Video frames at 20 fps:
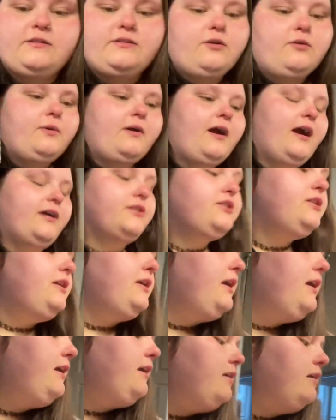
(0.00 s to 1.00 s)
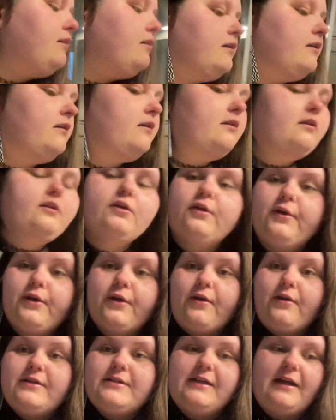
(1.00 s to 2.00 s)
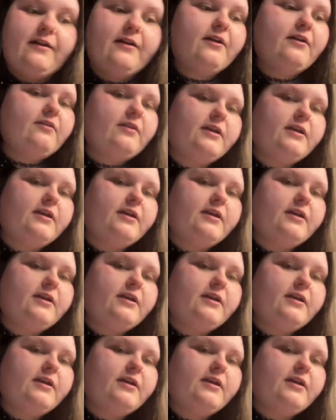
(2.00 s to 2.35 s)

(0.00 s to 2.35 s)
So we're actually going to Eric and